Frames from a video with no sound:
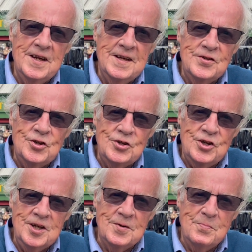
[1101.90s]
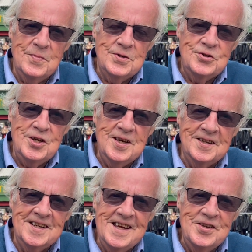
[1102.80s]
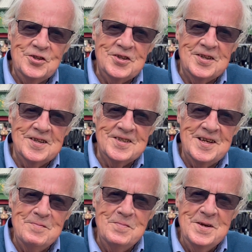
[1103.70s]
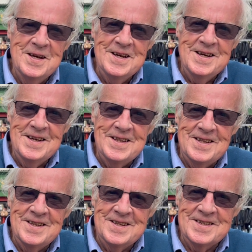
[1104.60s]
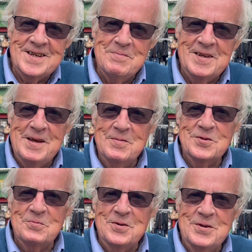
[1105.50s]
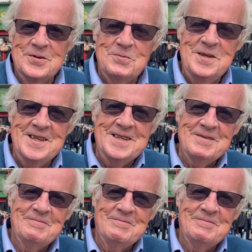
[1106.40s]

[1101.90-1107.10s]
She got engaged at the same time as we did,